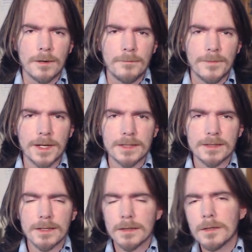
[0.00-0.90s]
that
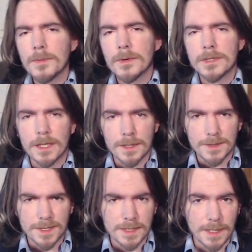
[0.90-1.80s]
it's not only important to
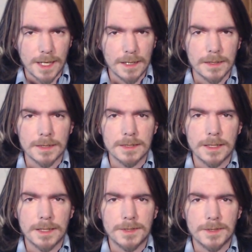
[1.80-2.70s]
understand
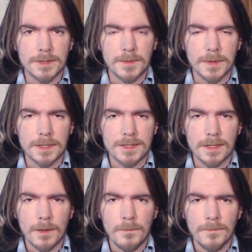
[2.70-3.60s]
these natures, but
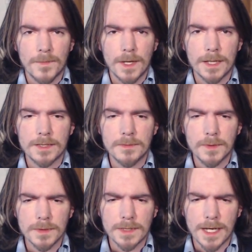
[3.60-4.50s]
it's
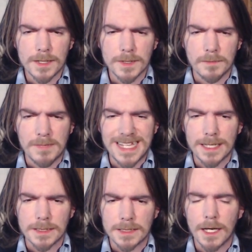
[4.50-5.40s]
important to actually
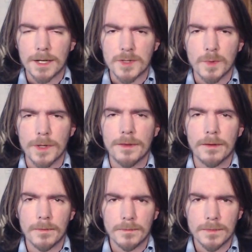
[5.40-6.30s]
be in touch with
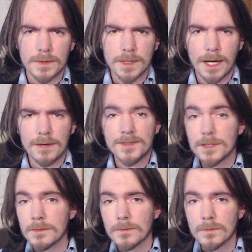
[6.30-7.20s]
them, to have
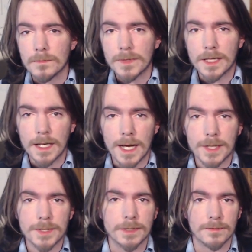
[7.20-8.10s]
some
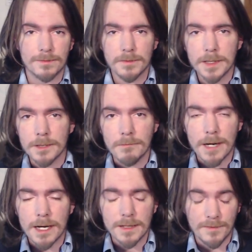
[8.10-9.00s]
connection,
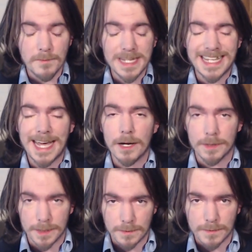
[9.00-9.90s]

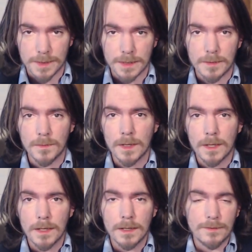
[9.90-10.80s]
familiarity with them,
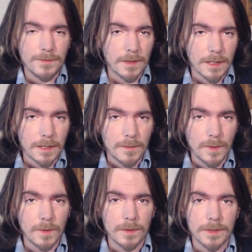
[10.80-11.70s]
if for nothing
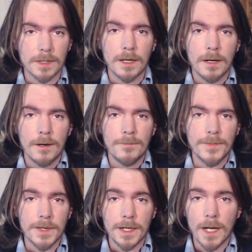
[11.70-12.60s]
more than
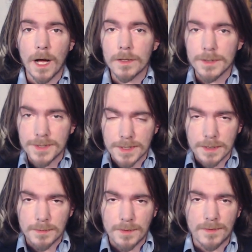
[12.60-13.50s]
the knowledge
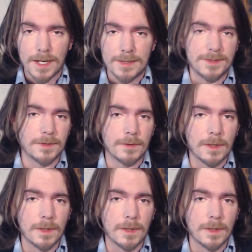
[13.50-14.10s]
that it provides you